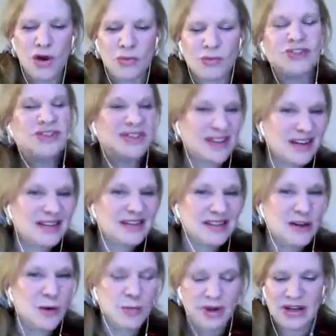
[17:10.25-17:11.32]
which is like
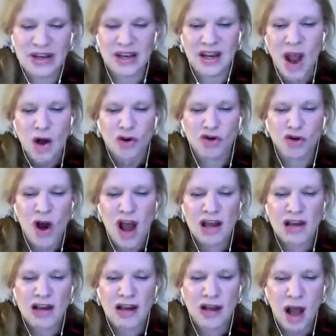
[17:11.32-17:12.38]
COPD,
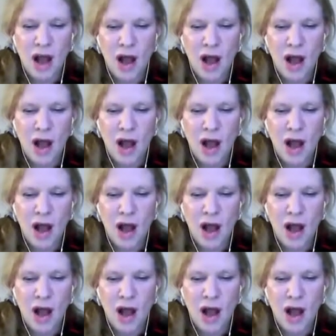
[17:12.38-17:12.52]
chronic